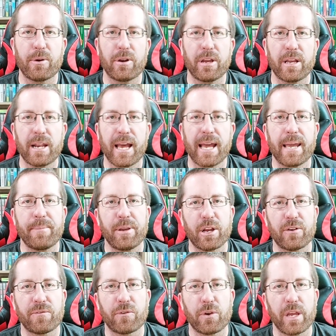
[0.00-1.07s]
and I am
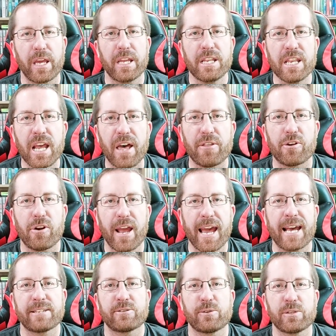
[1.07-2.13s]
here for another
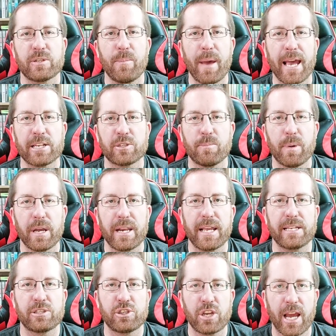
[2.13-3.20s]
Astrosmashed
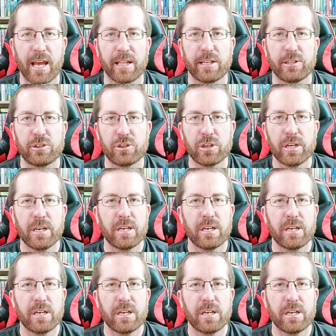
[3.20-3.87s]
Mondays challenge.